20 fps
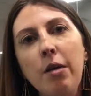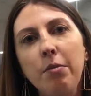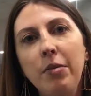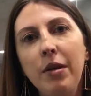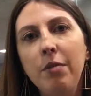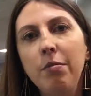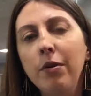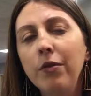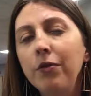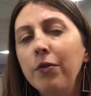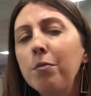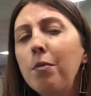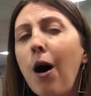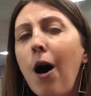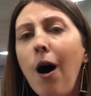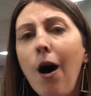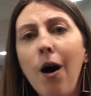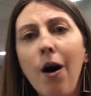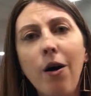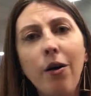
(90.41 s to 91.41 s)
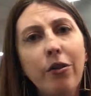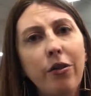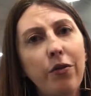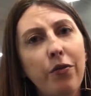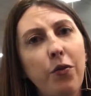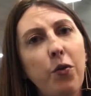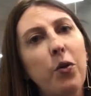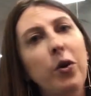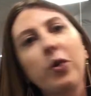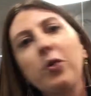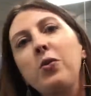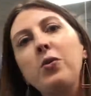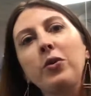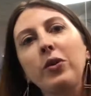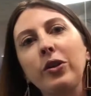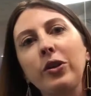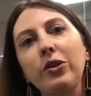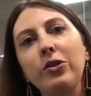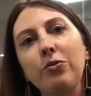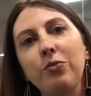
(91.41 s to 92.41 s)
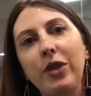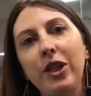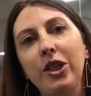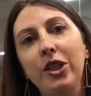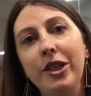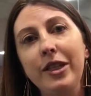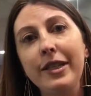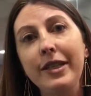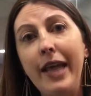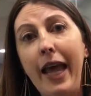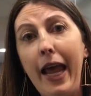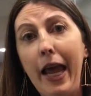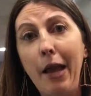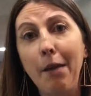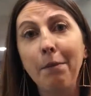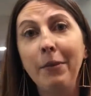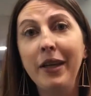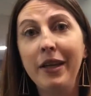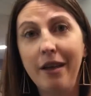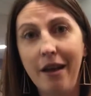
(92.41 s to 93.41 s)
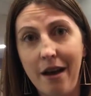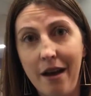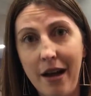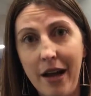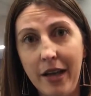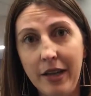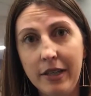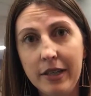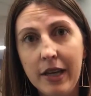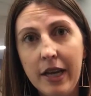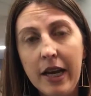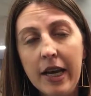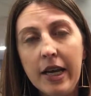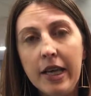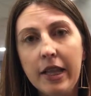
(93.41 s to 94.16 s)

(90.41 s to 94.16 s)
people from all the Four Corners regions and beyond.